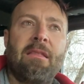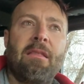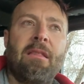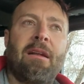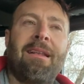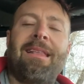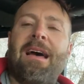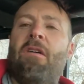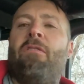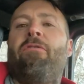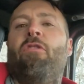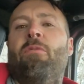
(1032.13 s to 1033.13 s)
the
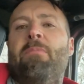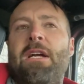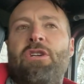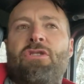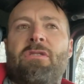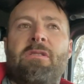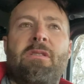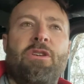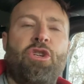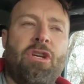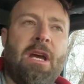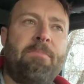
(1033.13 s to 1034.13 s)
cloud formations, the
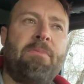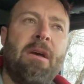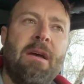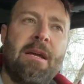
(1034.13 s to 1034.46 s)
shape.